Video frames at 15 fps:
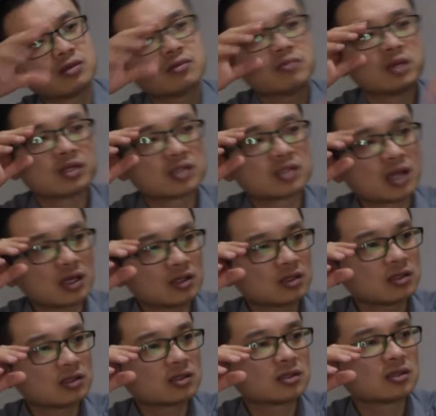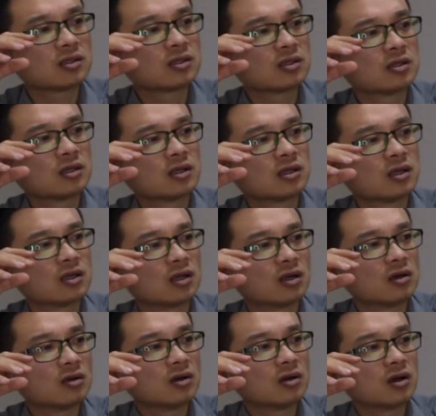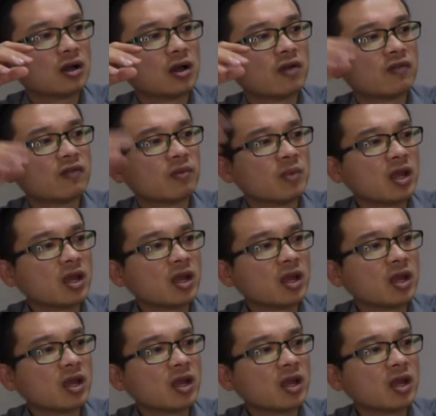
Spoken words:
Meningitis, from